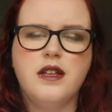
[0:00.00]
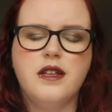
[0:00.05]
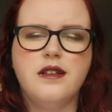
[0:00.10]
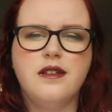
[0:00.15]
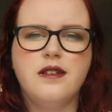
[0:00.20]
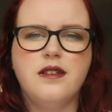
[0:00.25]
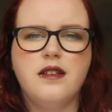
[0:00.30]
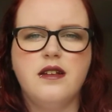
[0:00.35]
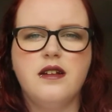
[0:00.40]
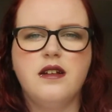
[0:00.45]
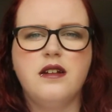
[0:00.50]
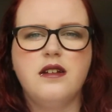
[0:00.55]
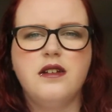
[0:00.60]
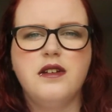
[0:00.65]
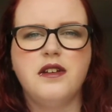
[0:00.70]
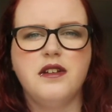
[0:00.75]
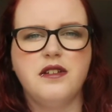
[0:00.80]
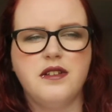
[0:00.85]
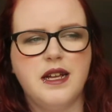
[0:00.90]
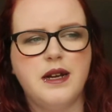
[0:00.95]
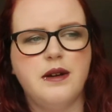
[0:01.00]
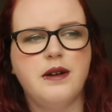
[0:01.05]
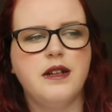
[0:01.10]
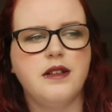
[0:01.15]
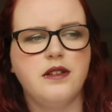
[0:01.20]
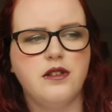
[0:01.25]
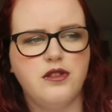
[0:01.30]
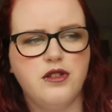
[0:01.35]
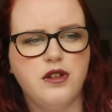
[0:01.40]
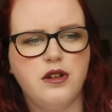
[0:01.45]
is Lucas now
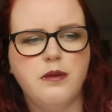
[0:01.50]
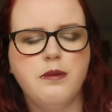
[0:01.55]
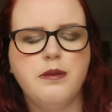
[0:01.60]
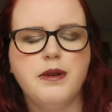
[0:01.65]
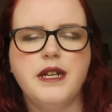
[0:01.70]
has a job,